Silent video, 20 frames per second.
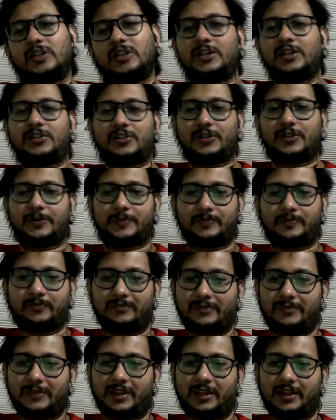on nature,
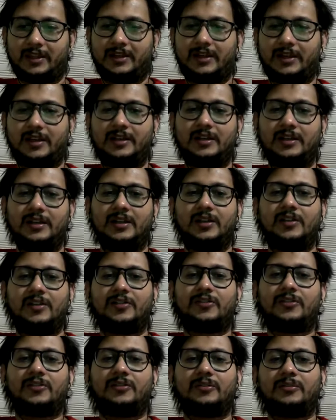right?
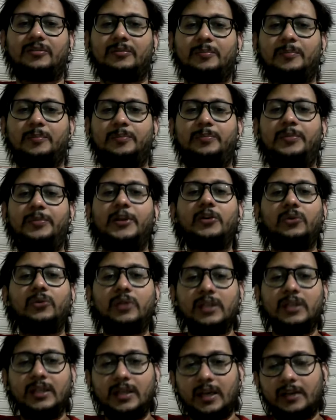So
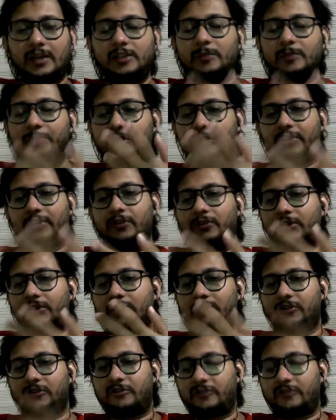beauty and the
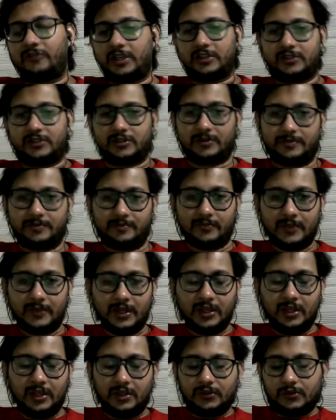preservation of nature.
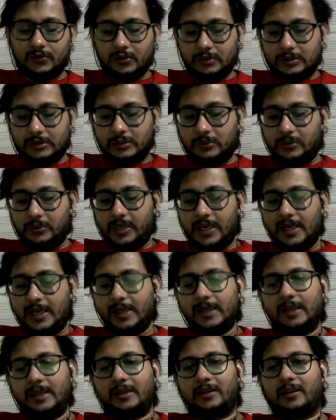So
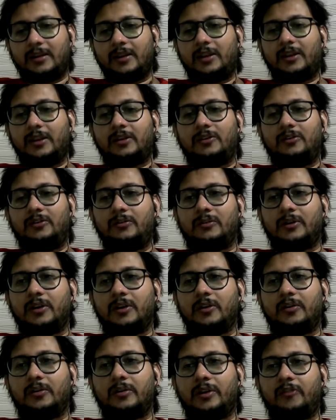today,
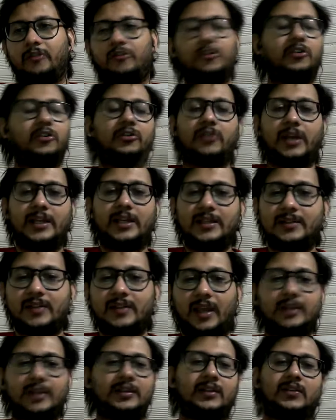if you go to any
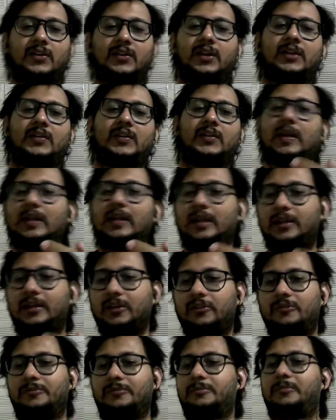scientist, they say that
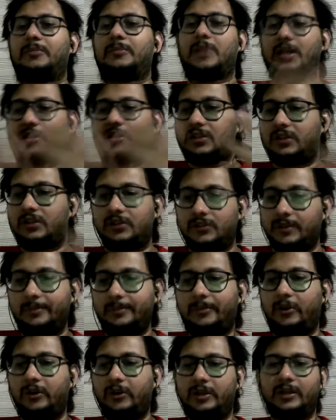nature is
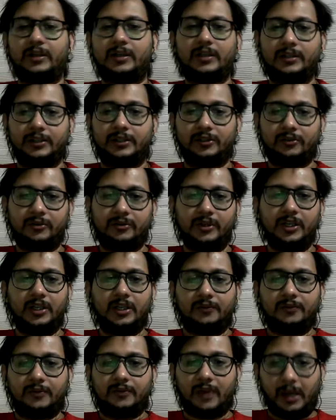important, and
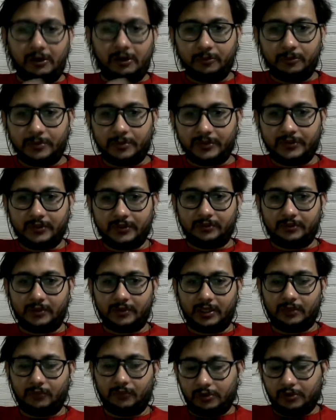we have to preserve
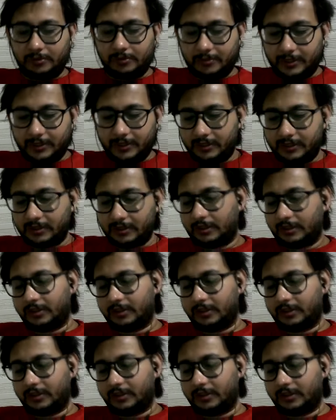environment.